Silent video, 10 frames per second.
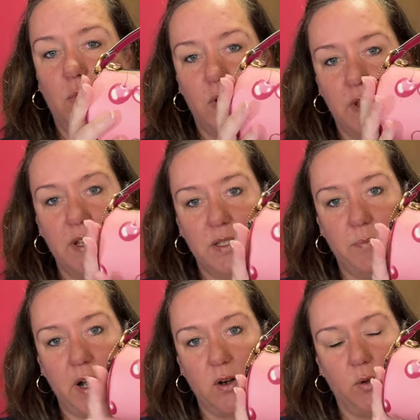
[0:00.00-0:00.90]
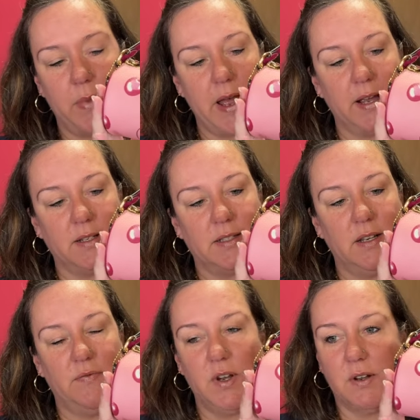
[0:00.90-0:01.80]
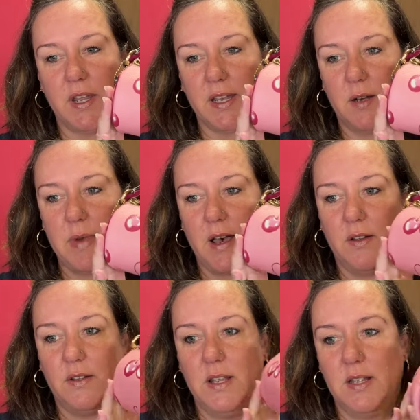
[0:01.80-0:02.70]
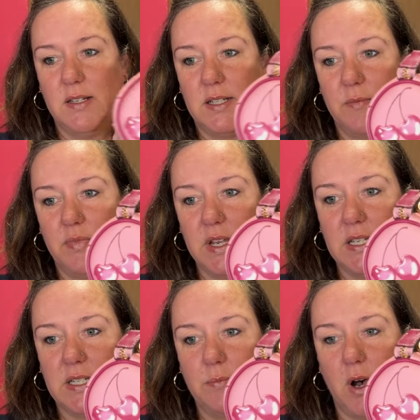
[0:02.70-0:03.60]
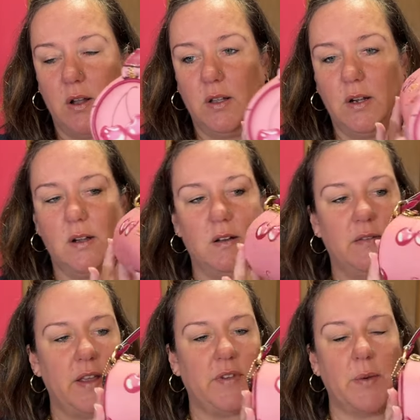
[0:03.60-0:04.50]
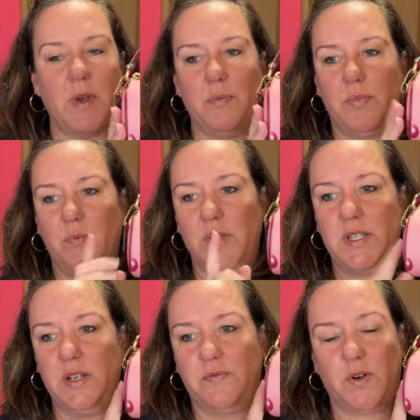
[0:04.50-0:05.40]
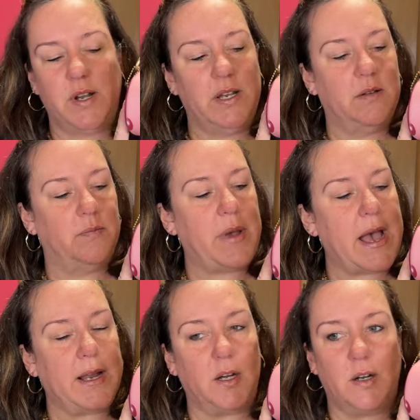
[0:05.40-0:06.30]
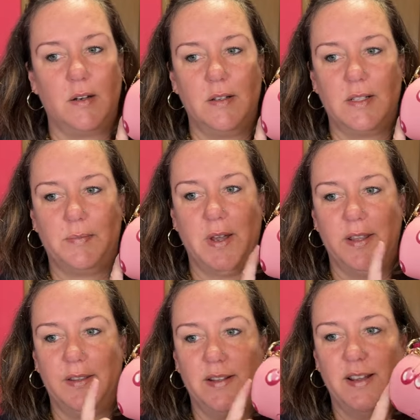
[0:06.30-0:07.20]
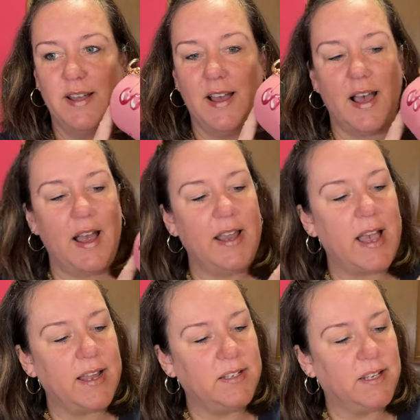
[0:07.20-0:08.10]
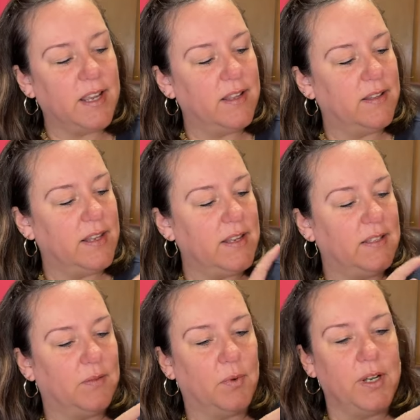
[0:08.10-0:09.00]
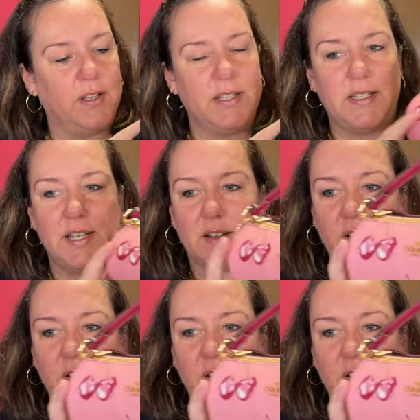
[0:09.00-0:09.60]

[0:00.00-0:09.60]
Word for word: one of these barrel bags if you're thinking about something smaller. They've come up with different patterns, but I had to get these realistic